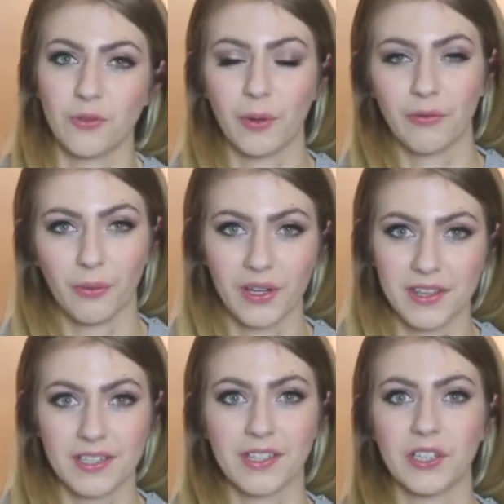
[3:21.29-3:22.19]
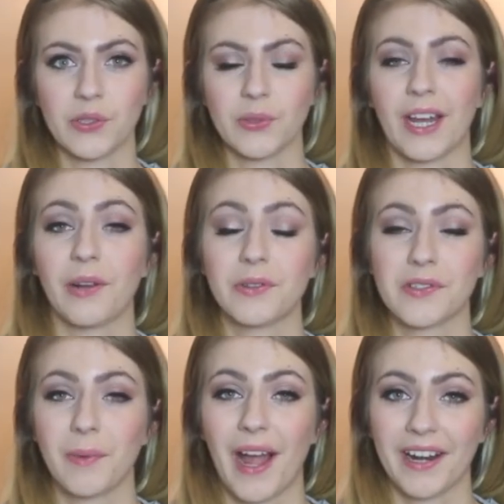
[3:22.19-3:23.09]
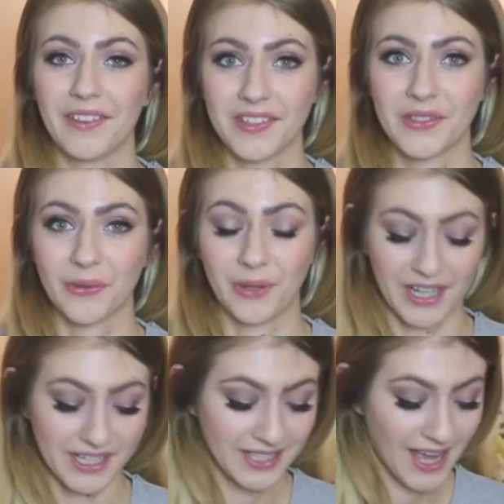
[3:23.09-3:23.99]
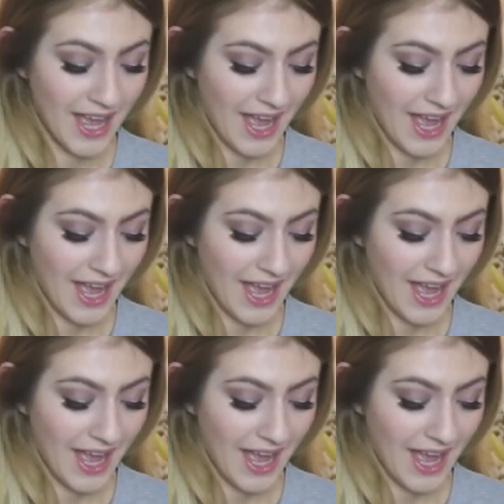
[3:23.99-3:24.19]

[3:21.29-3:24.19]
It will be from one of the design stores, and it was from And Other Stories.